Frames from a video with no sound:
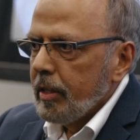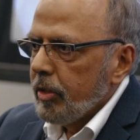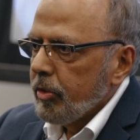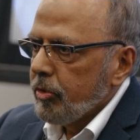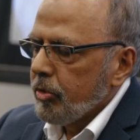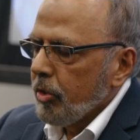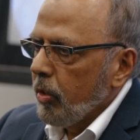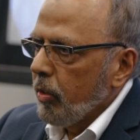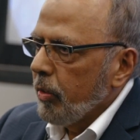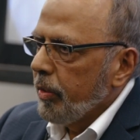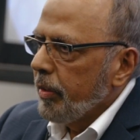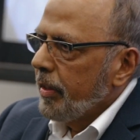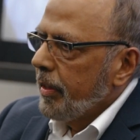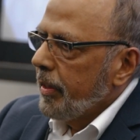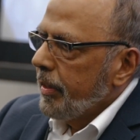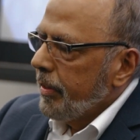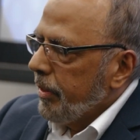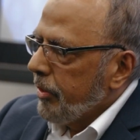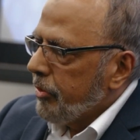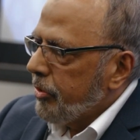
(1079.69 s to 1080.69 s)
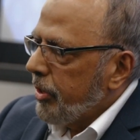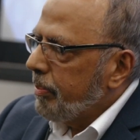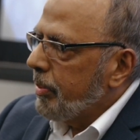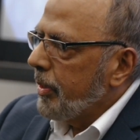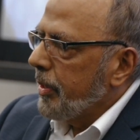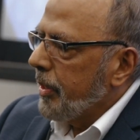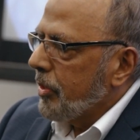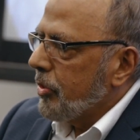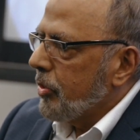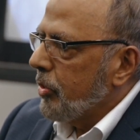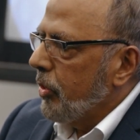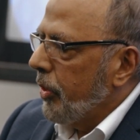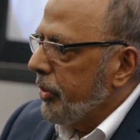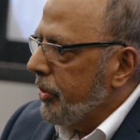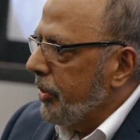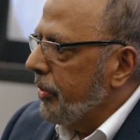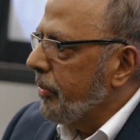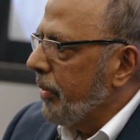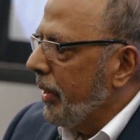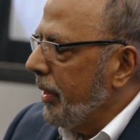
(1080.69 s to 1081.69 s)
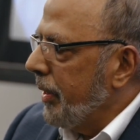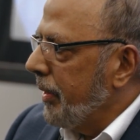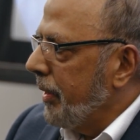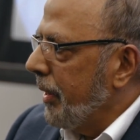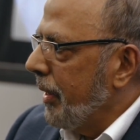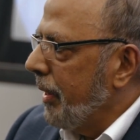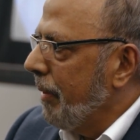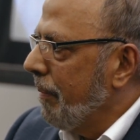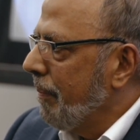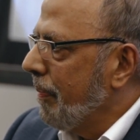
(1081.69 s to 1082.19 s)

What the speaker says: So the triple extortion really